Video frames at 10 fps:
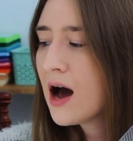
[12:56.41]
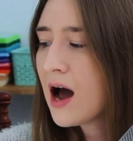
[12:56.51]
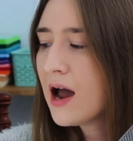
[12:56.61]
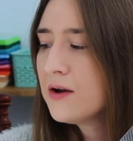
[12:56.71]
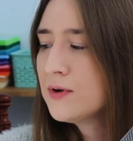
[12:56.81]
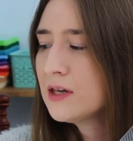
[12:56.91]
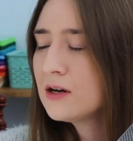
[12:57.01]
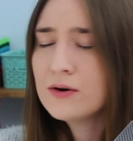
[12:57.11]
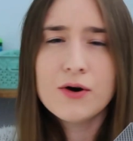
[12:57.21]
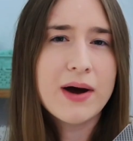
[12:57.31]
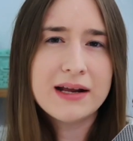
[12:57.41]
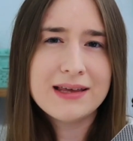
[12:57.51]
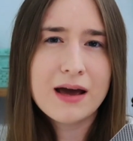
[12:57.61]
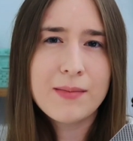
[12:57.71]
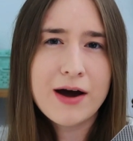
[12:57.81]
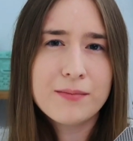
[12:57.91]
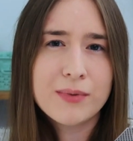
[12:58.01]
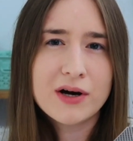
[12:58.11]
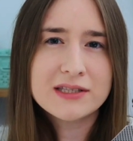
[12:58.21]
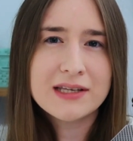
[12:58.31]
I really don't know anything about
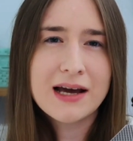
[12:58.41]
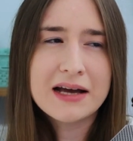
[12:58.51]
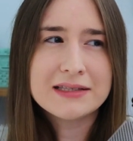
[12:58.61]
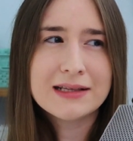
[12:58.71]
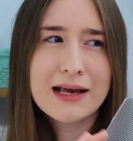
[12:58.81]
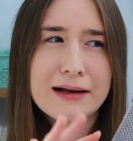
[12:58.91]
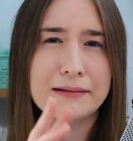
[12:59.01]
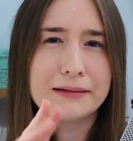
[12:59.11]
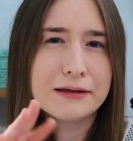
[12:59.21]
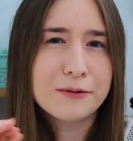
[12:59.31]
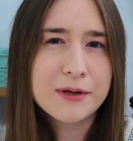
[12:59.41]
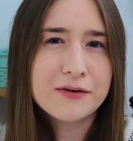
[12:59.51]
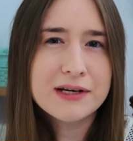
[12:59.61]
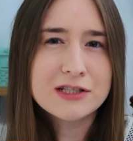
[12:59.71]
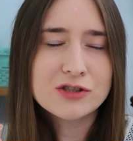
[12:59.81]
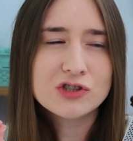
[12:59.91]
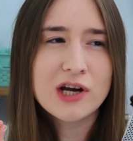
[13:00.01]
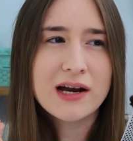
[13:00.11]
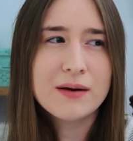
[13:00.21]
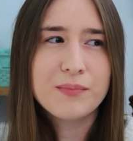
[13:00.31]
embossing. I did like a little bit of research
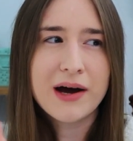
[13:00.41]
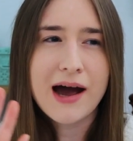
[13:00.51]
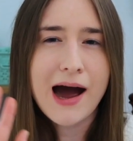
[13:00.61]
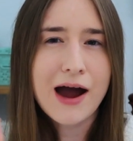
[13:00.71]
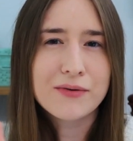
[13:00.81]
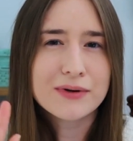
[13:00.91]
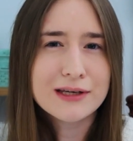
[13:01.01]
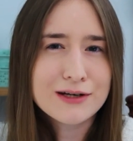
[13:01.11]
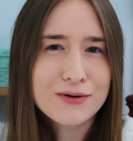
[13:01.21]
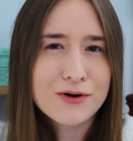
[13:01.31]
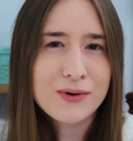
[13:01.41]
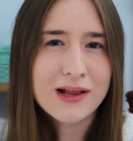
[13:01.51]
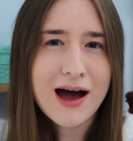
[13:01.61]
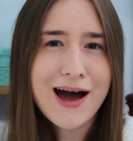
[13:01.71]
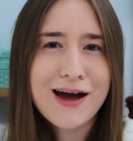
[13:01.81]
on it, but I really don't know a lot.